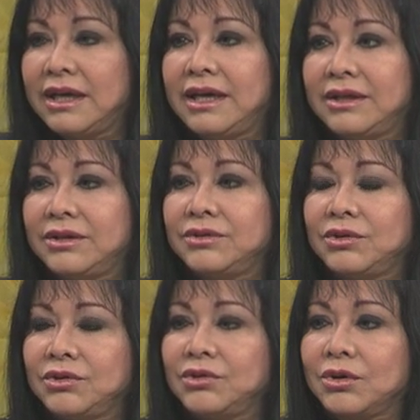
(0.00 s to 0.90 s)
And
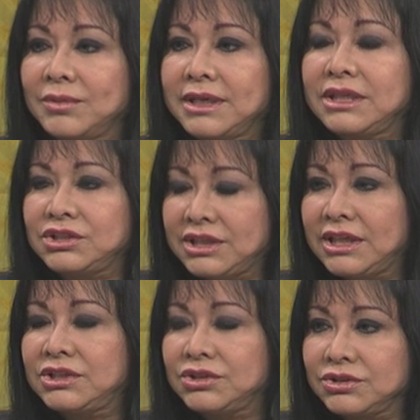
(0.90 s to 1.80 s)
they're normally
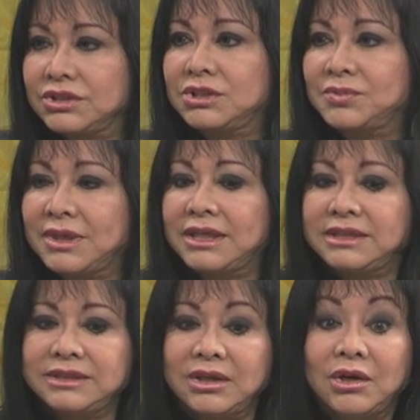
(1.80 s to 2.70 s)
educational
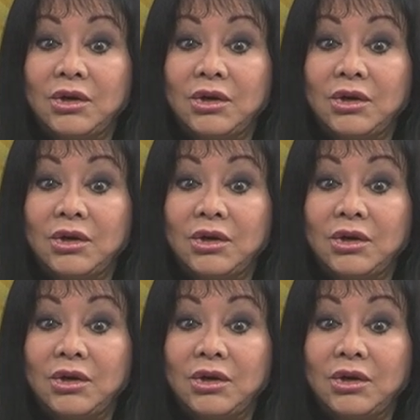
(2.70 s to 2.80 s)
displays,